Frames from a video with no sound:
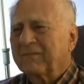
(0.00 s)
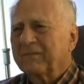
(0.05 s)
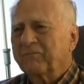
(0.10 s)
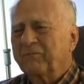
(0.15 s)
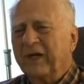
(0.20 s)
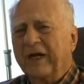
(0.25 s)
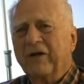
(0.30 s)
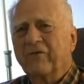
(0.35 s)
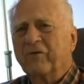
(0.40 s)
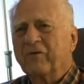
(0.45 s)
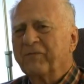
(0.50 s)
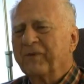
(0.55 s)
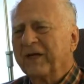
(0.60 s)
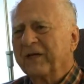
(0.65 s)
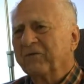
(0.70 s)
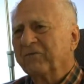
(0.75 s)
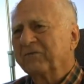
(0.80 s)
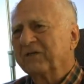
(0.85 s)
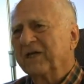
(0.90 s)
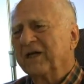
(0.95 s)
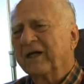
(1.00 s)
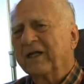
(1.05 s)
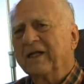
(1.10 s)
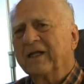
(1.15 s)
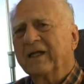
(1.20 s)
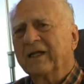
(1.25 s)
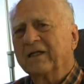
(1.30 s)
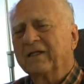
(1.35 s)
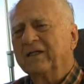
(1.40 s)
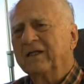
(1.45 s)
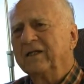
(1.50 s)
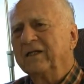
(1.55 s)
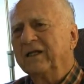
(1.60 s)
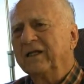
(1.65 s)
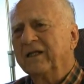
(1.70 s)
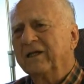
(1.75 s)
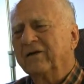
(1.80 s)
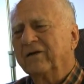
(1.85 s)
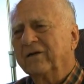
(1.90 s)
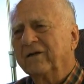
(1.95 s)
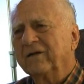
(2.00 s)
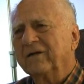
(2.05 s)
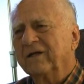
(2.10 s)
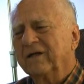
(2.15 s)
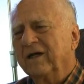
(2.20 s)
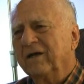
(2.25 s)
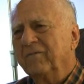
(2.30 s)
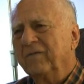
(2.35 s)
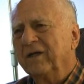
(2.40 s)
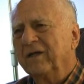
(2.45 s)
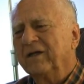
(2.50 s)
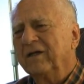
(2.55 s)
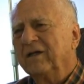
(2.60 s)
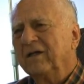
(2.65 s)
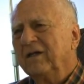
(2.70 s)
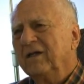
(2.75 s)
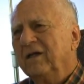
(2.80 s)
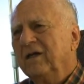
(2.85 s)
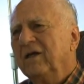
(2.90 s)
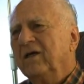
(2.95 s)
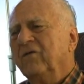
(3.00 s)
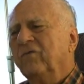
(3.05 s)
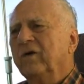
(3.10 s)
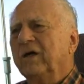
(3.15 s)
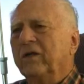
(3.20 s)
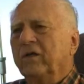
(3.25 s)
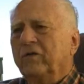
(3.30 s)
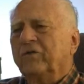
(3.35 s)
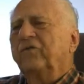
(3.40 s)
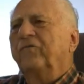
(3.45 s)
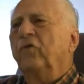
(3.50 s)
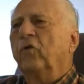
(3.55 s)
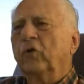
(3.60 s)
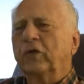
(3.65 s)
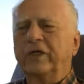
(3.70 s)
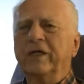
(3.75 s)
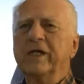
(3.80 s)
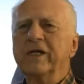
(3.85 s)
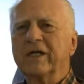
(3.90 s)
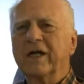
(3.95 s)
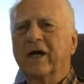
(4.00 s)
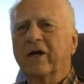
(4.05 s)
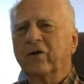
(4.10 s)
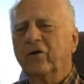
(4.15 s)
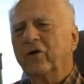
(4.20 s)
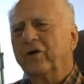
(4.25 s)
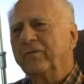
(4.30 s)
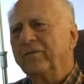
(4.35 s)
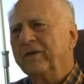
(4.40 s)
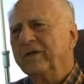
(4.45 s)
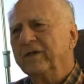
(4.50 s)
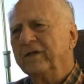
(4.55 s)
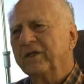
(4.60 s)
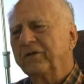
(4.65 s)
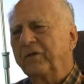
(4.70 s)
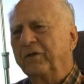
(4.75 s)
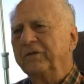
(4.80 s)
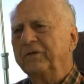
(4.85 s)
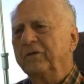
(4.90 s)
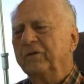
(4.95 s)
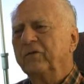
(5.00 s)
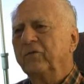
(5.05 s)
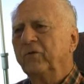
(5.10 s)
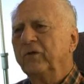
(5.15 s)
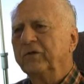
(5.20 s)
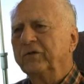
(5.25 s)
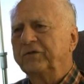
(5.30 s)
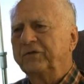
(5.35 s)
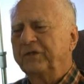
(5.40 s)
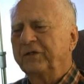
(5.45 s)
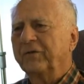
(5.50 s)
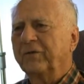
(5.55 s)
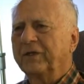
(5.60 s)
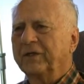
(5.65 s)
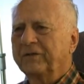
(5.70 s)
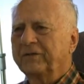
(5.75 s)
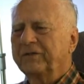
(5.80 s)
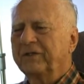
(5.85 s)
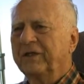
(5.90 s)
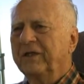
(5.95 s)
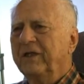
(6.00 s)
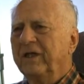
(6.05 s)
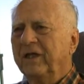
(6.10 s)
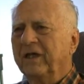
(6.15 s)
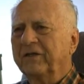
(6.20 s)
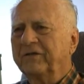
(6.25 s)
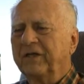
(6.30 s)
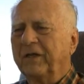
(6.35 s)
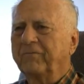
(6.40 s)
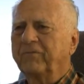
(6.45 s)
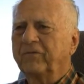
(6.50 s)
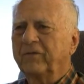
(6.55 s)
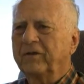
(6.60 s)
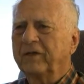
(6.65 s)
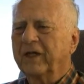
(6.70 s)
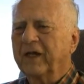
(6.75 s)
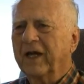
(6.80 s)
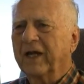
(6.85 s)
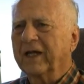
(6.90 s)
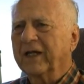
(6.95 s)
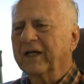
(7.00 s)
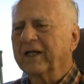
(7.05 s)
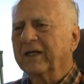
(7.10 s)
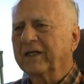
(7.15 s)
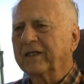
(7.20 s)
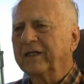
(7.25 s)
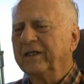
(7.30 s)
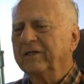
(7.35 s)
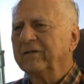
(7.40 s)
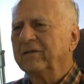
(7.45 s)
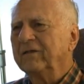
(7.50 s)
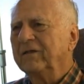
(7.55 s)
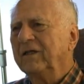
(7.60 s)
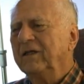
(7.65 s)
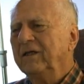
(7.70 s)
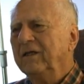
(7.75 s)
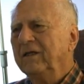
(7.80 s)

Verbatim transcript: But everybody was lucky that didn't get hurt. I mean, well, there's 14 got hurt and nothing real serious except for the guy that got killed.